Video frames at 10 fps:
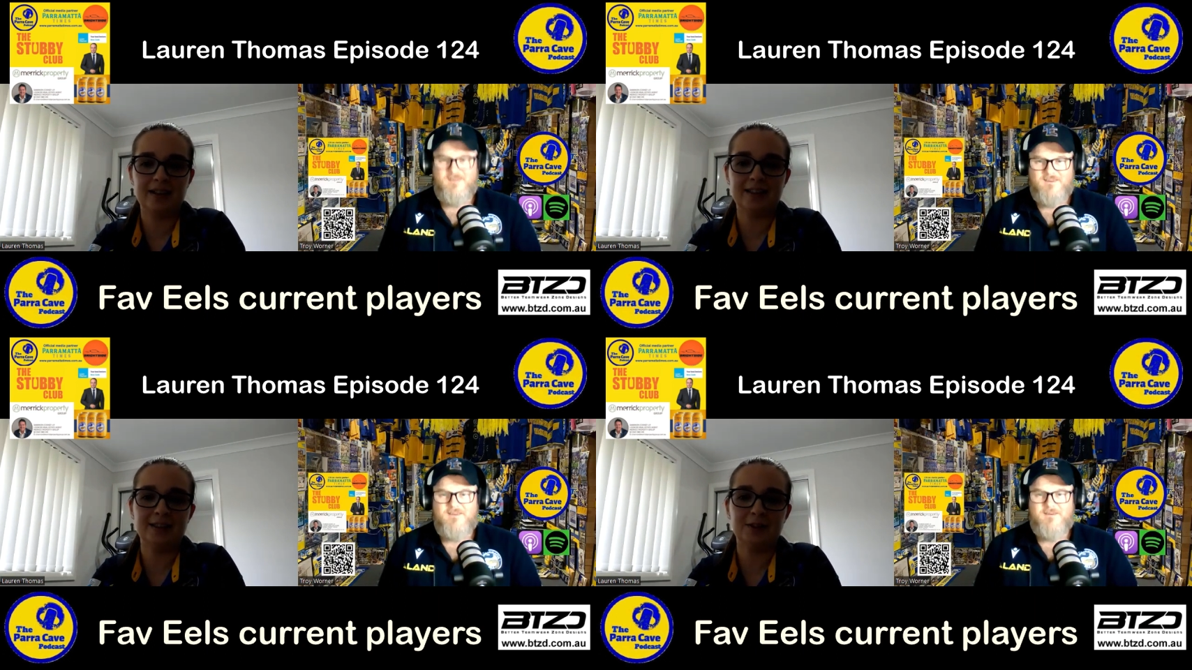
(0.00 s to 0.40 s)

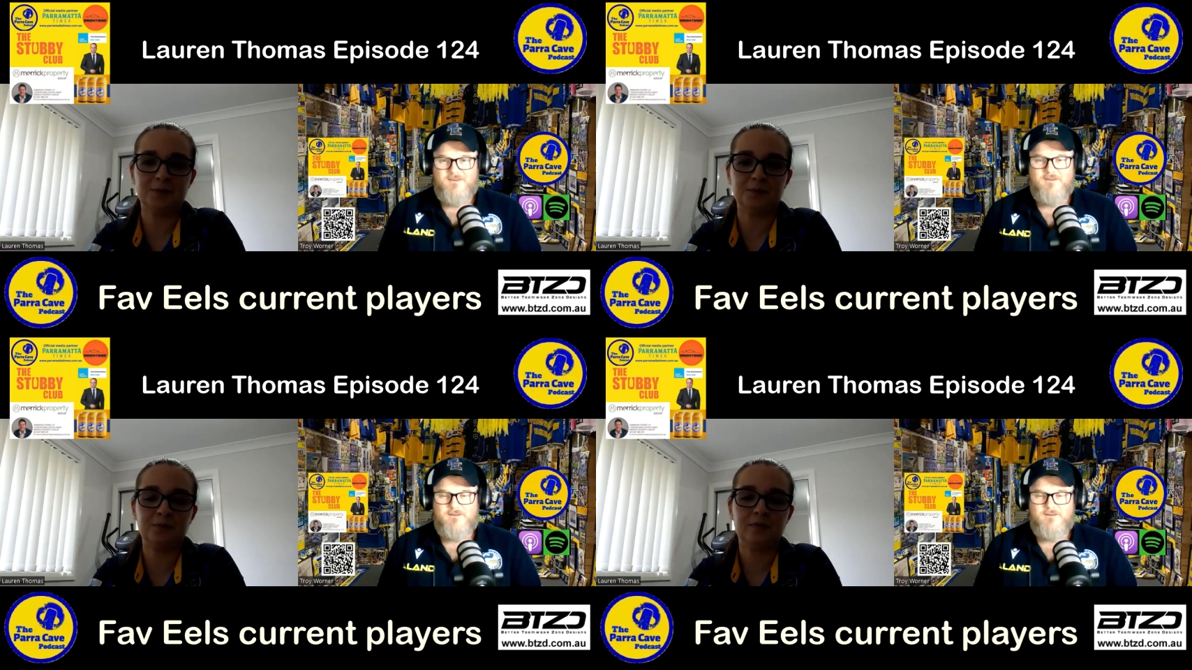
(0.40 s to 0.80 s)

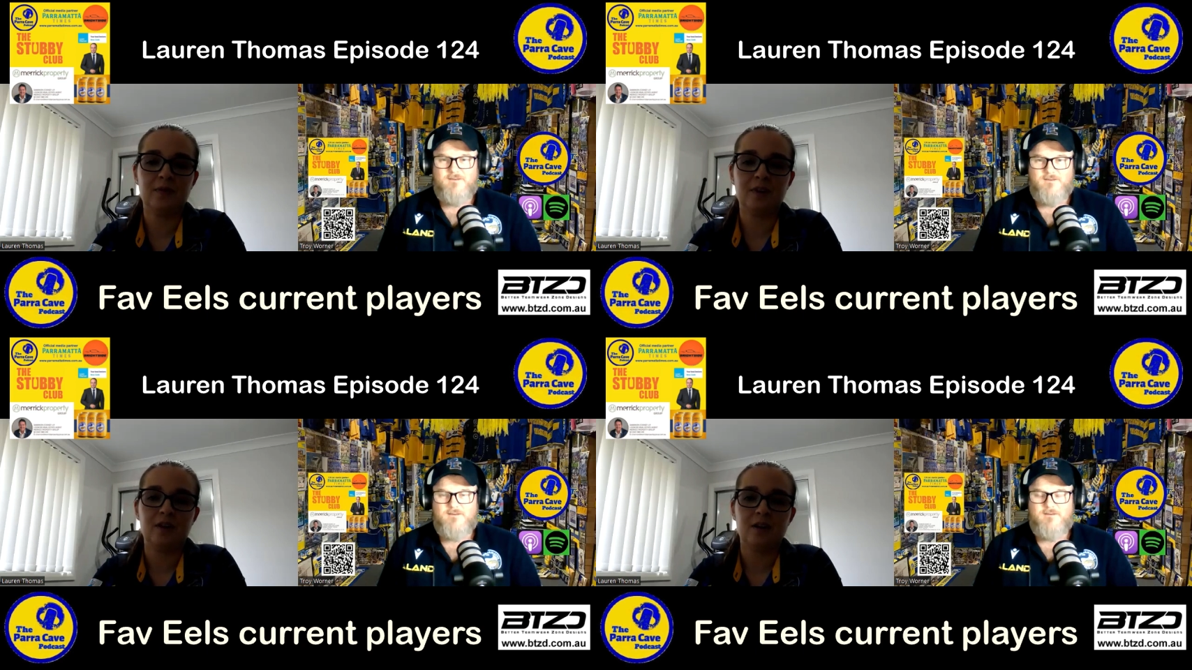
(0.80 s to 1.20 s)
Speaker 1: Um,
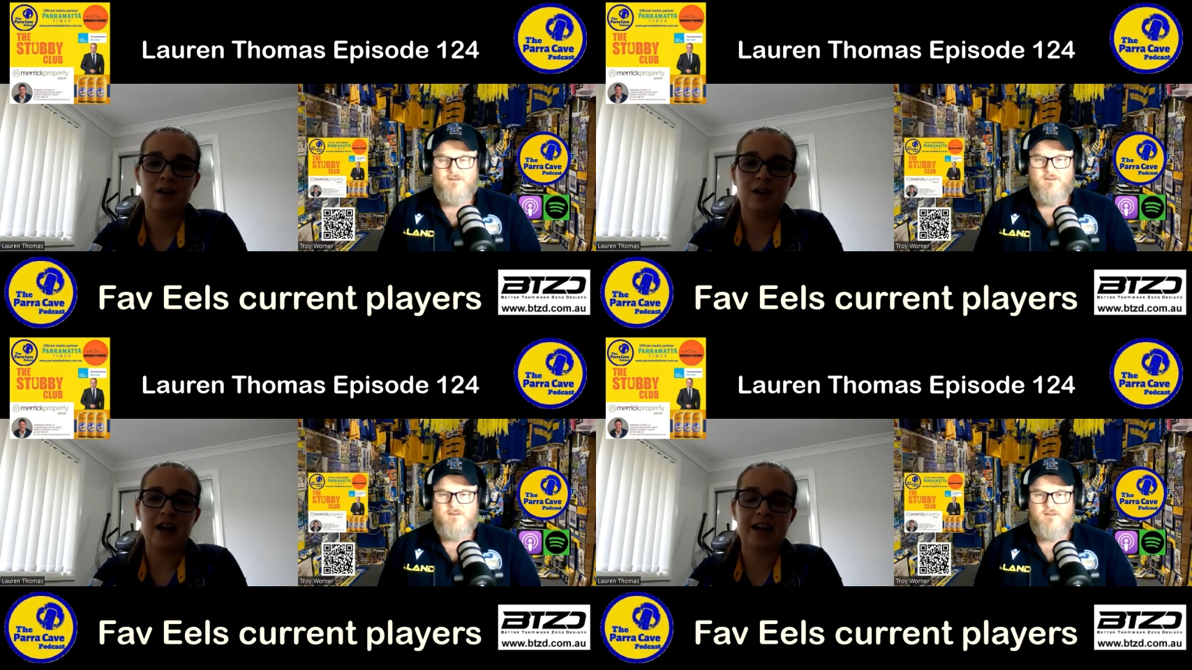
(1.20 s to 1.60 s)

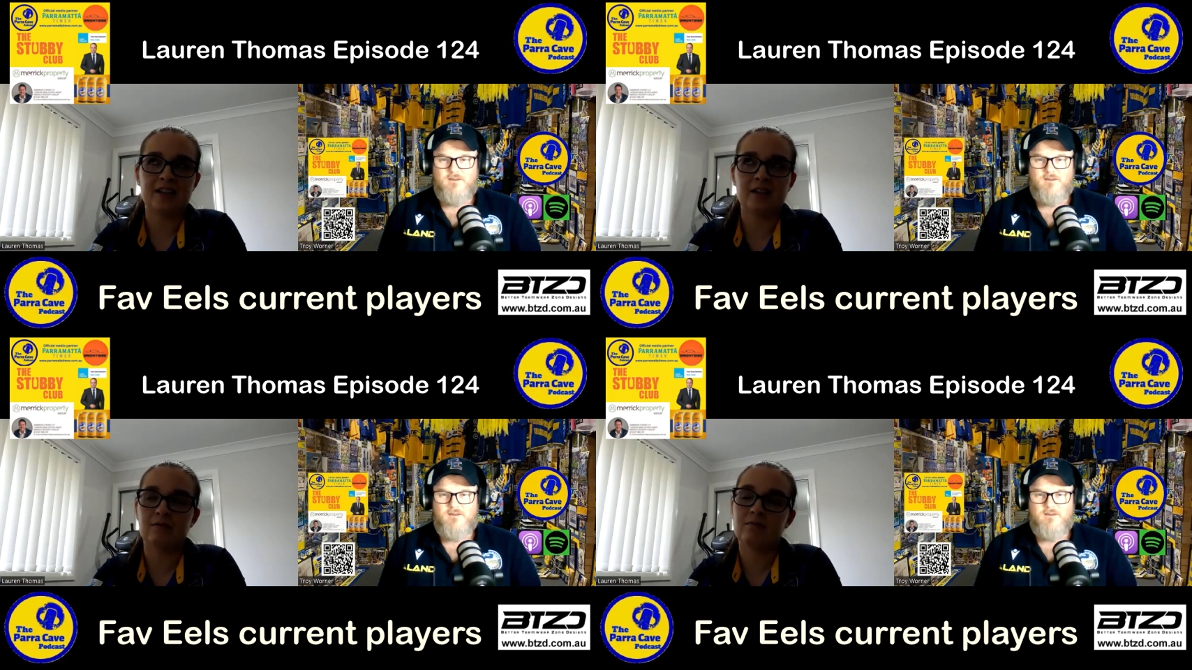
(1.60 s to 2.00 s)
I
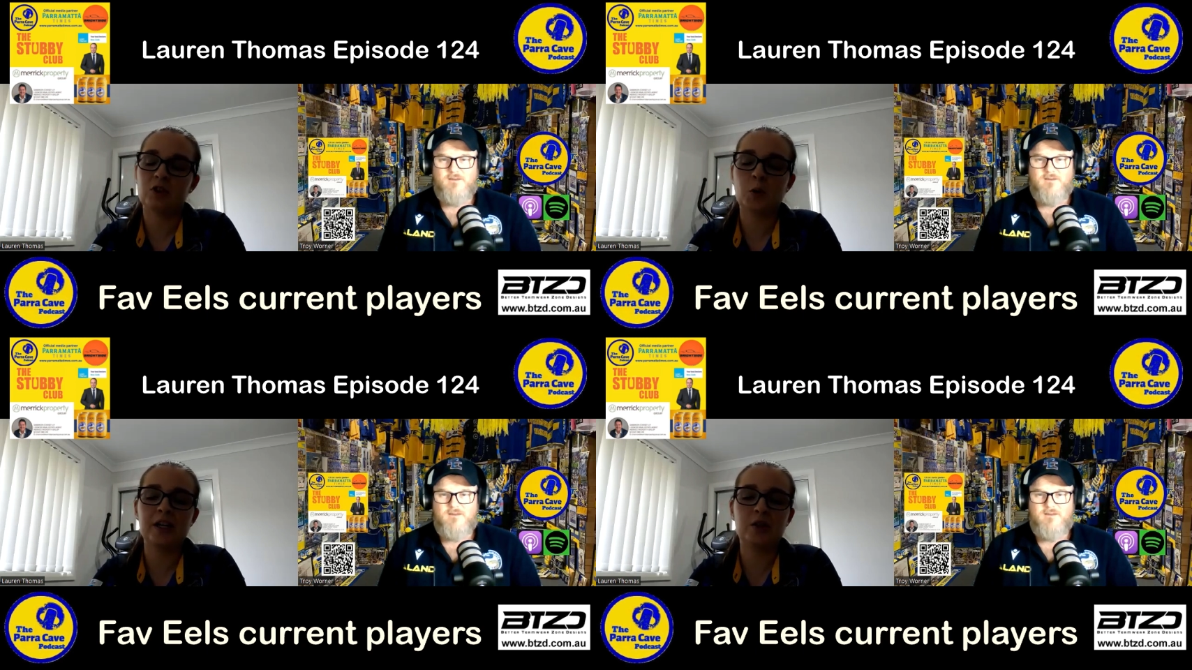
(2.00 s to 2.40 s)
guess the
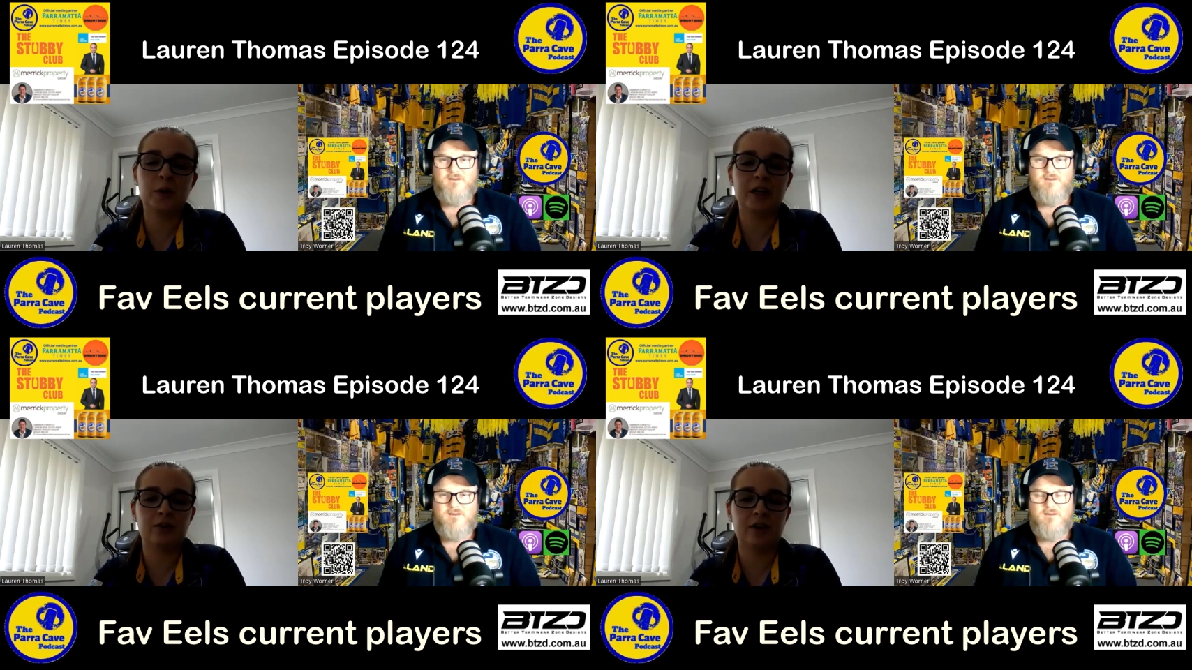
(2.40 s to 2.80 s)

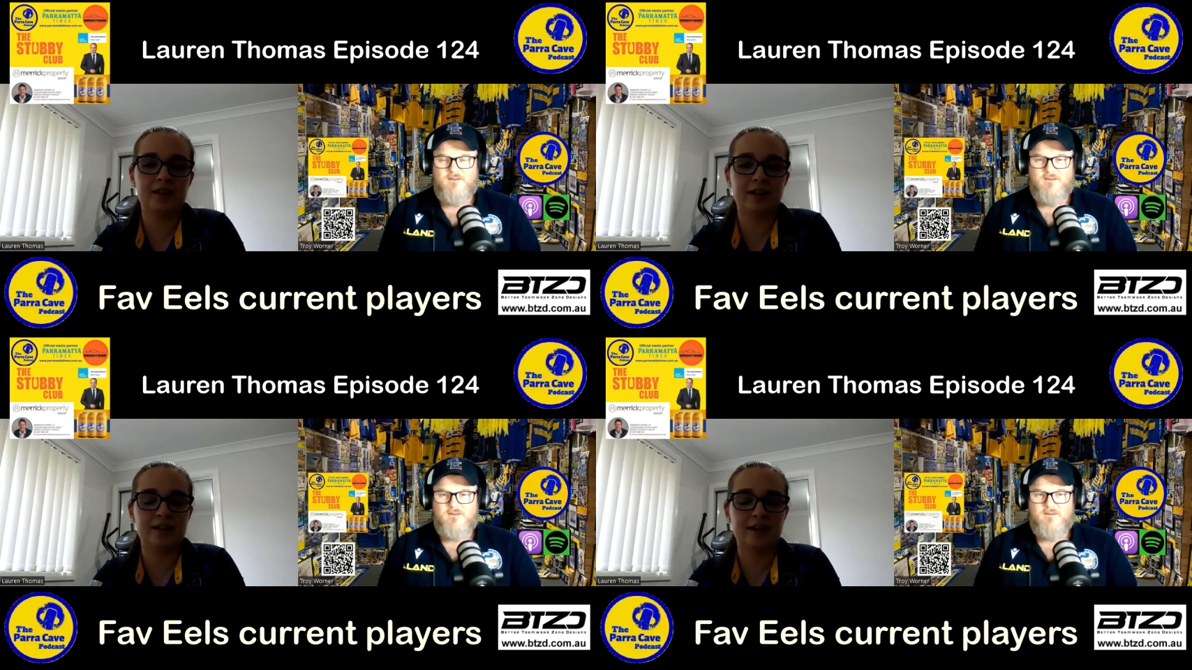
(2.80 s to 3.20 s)
2023
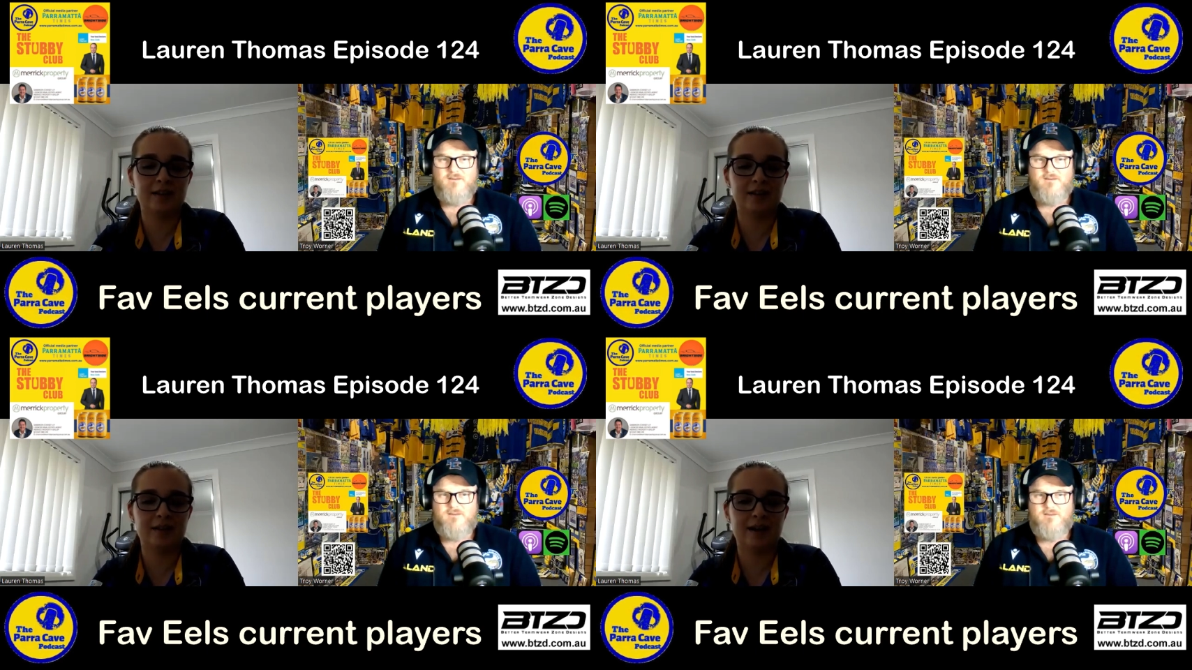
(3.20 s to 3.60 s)
season
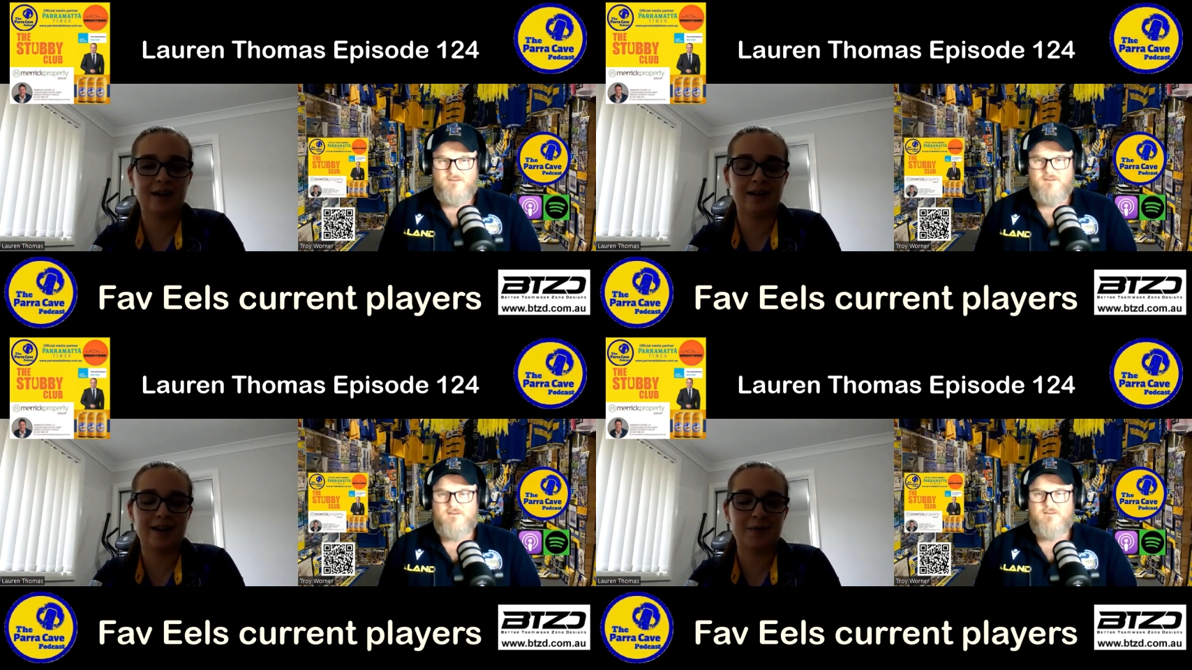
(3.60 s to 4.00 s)
hasn't
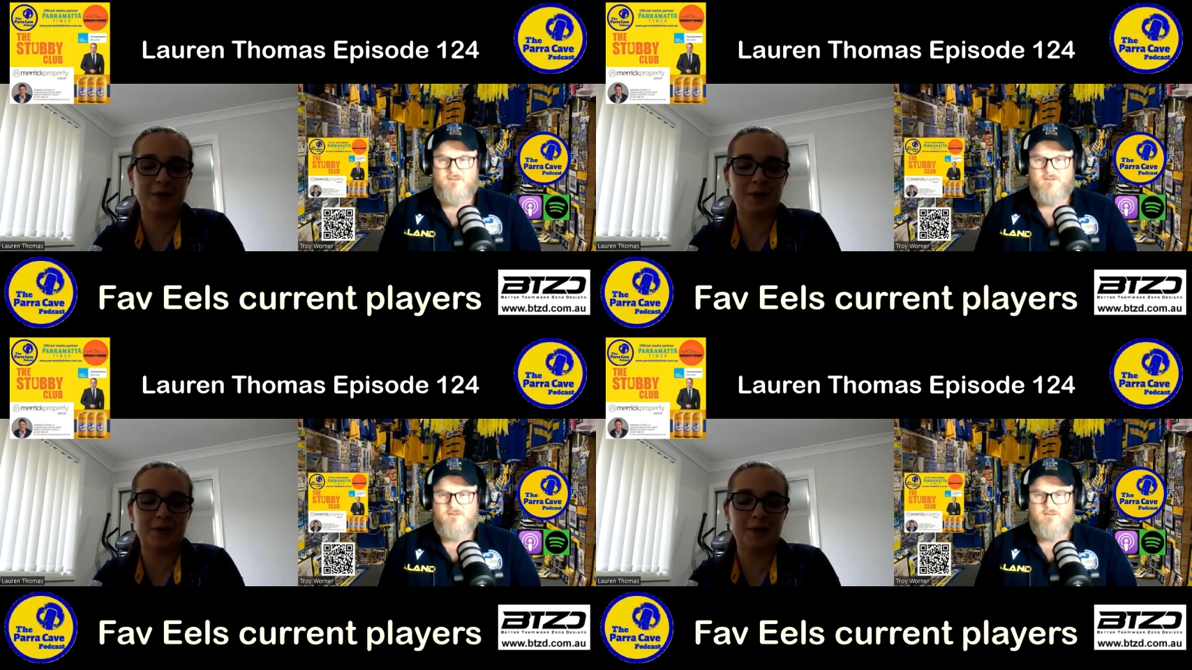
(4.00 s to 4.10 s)
started yet,